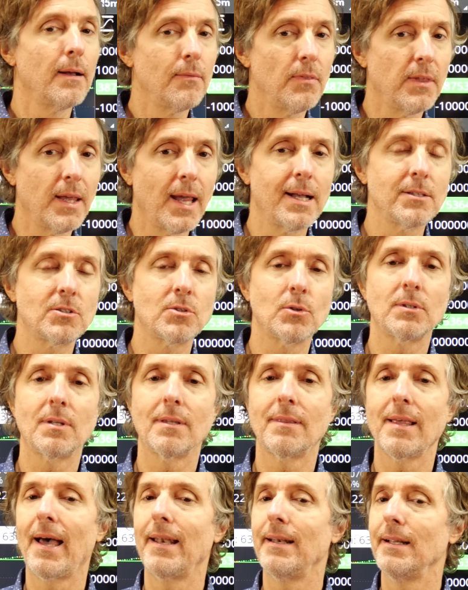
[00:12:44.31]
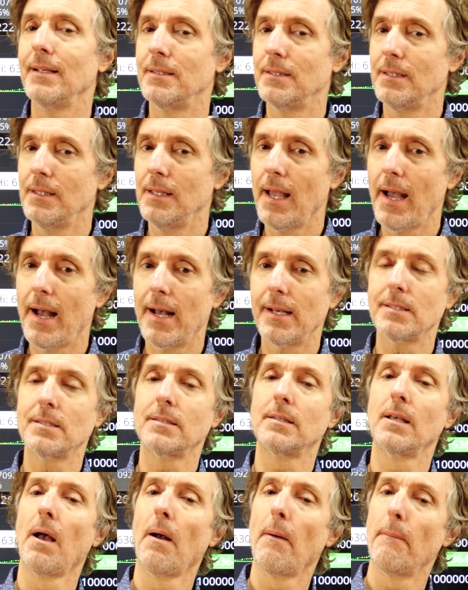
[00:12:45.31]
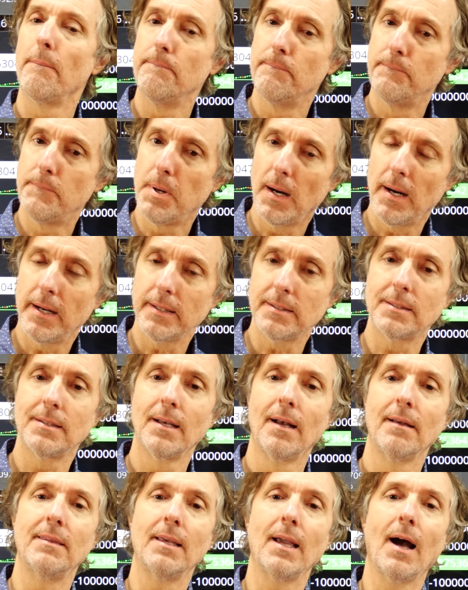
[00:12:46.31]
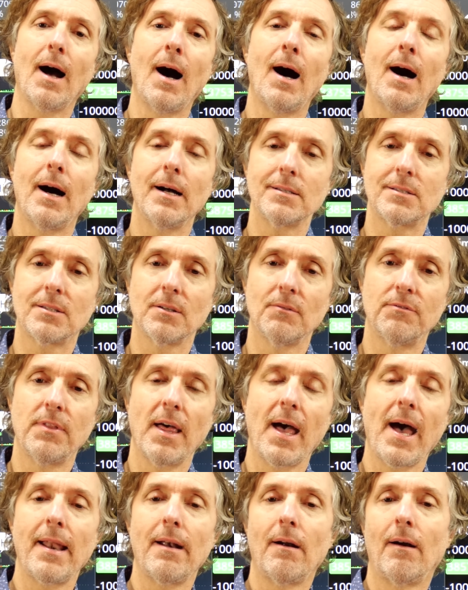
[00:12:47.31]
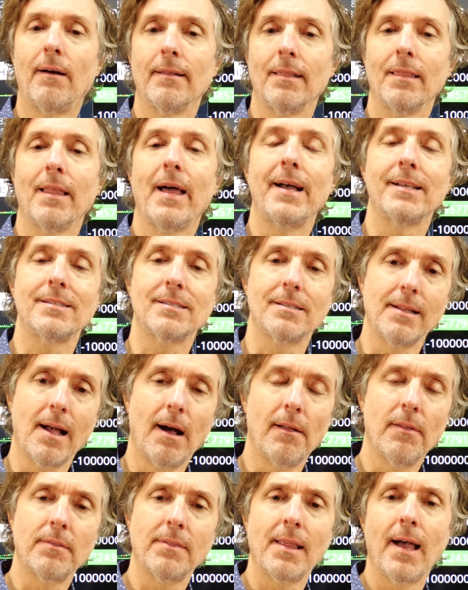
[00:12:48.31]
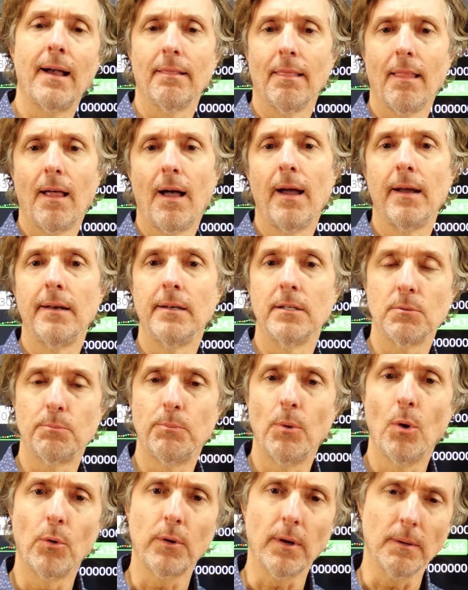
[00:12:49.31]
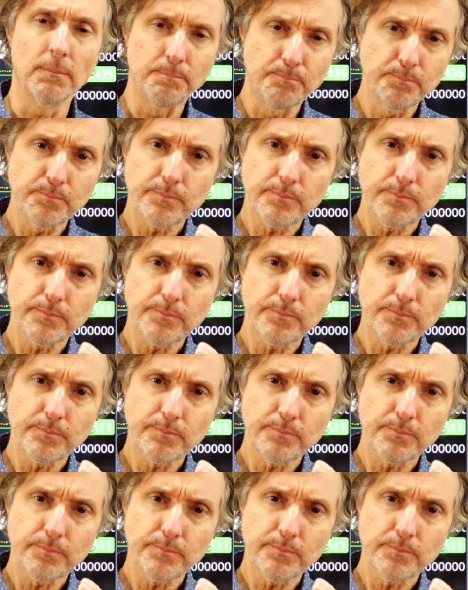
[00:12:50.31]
The answer to that is yes, but the odds of that are less now that that line is broken.